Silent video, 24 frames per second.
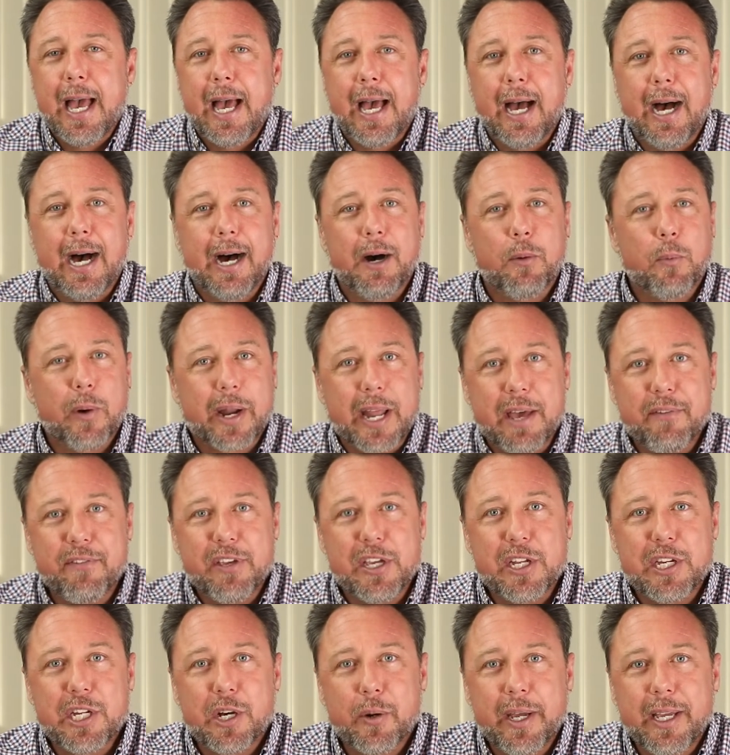Whatever
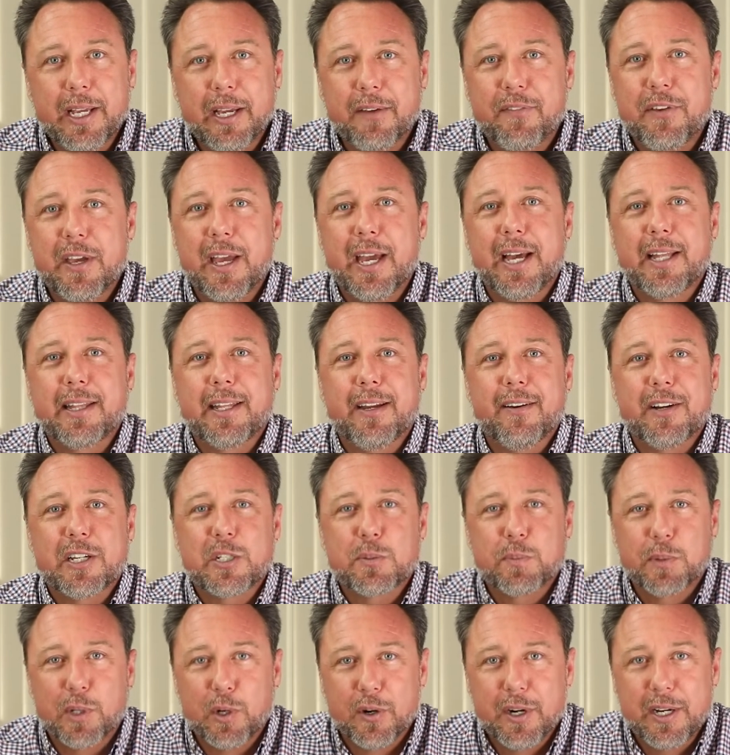you're doing, if you're out there
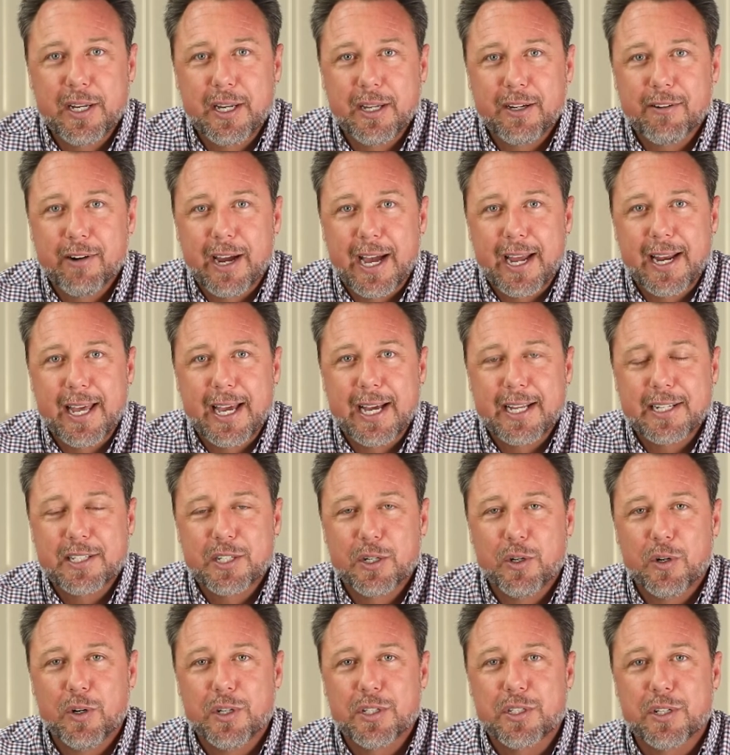exploring the great
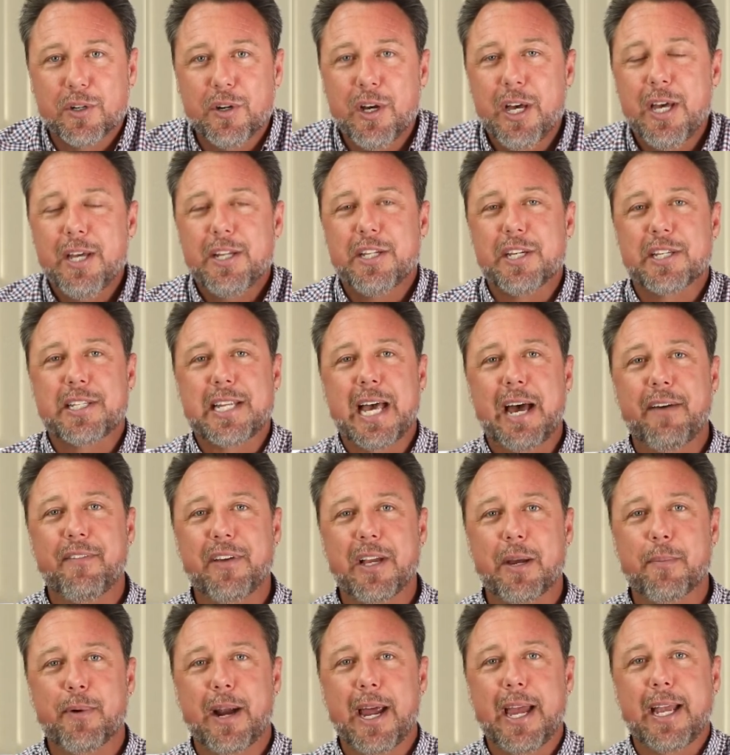outdoors or just
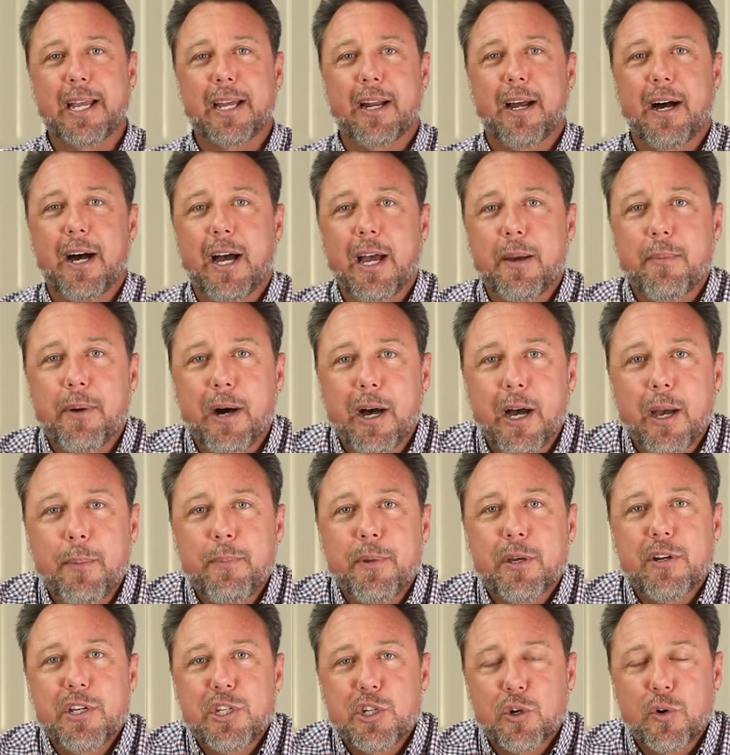having a break at home, I hope
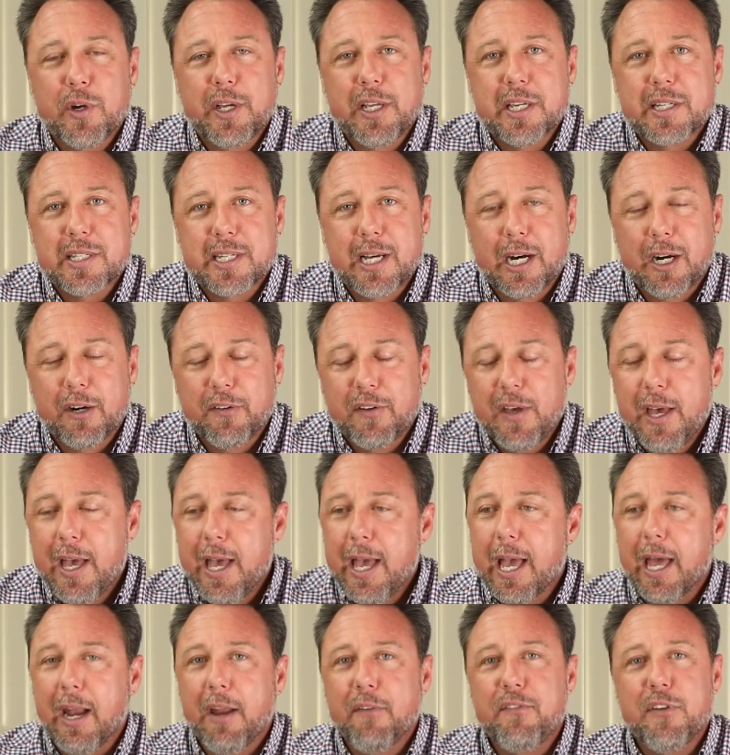you're enjoying yourself.
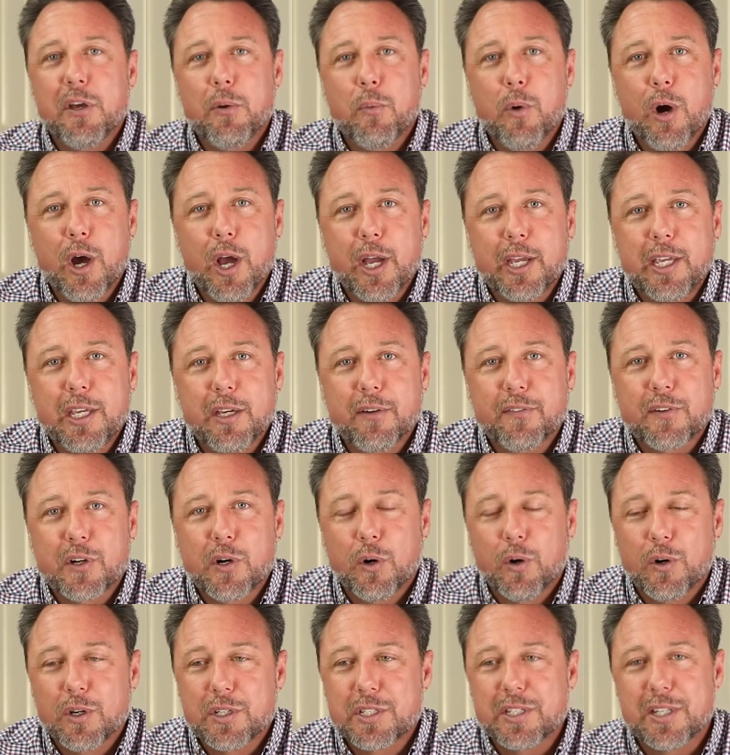And if you're working, of
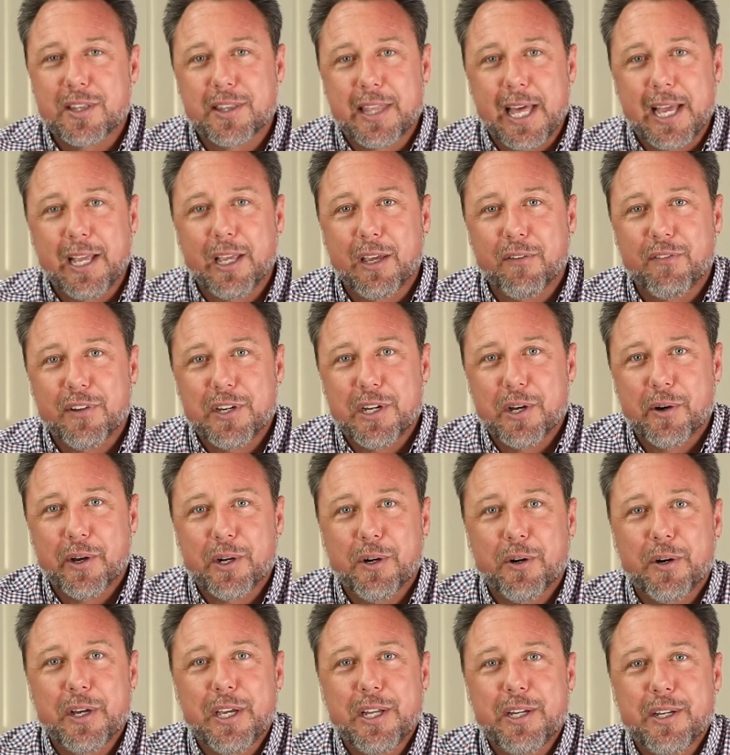course, thank you for doing
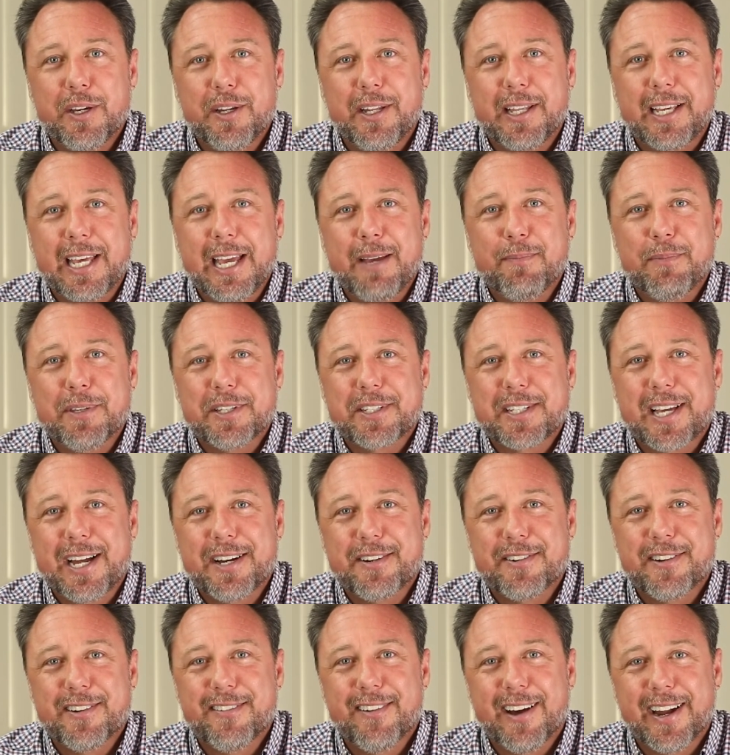all you do to keep this
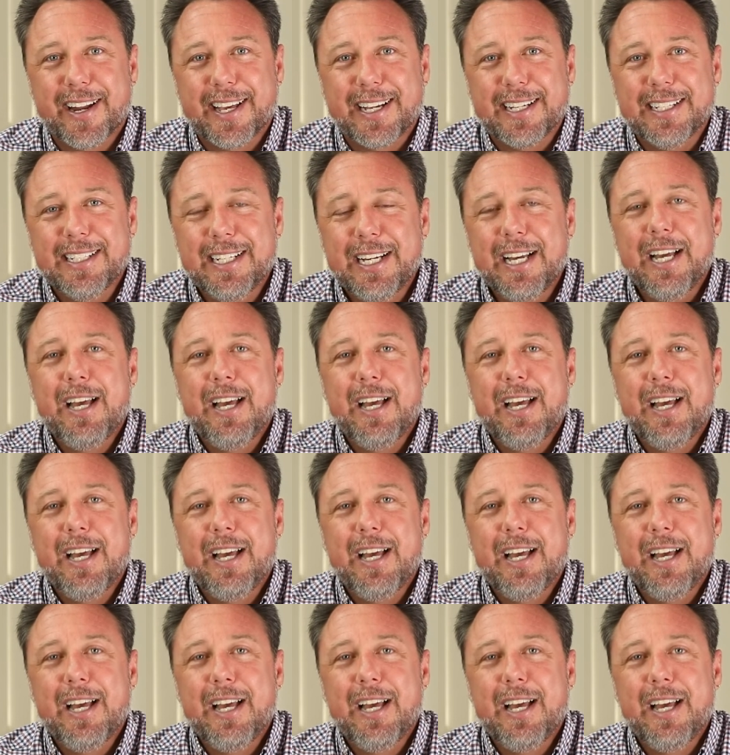country running.